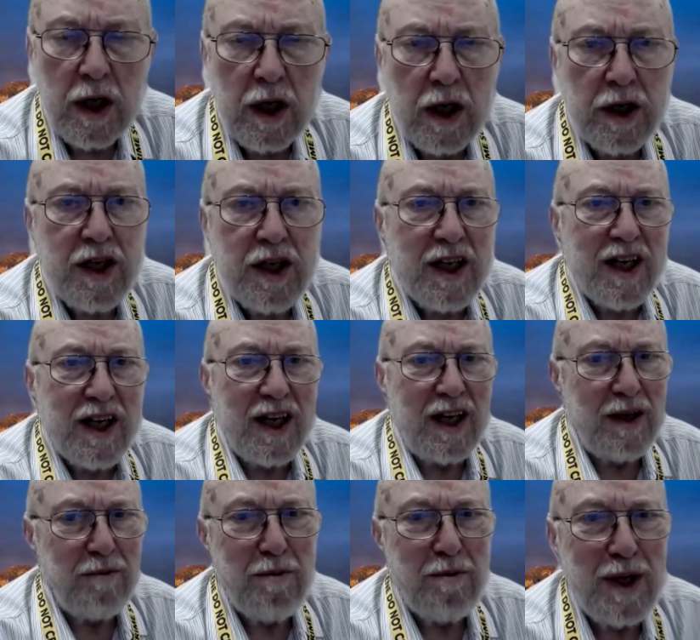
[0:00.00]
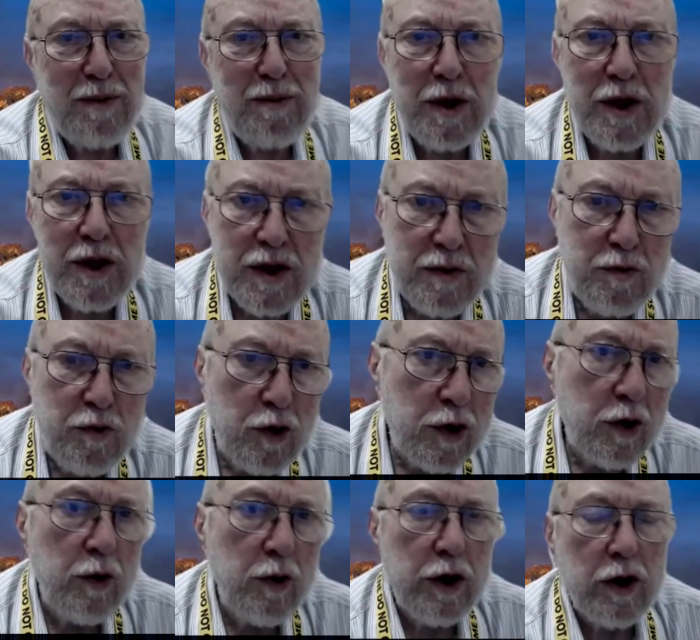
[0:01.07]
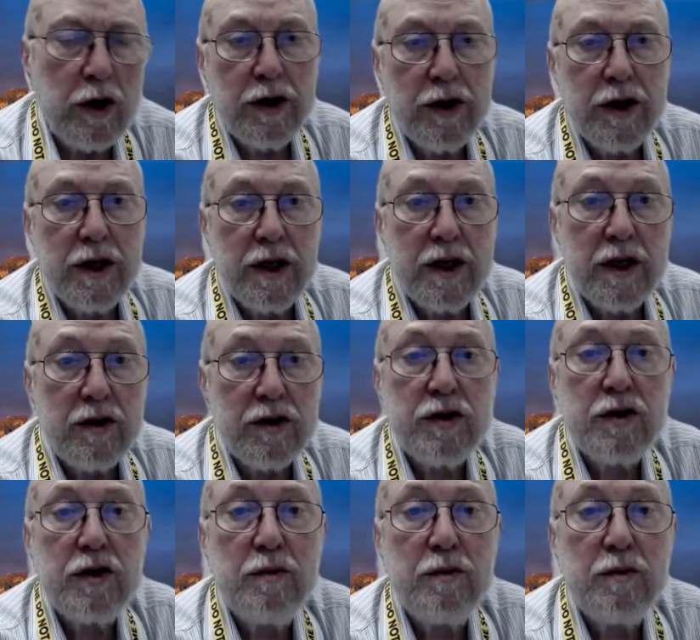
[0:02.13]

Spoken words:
a TKI, maybe there's more going on than an ulcer,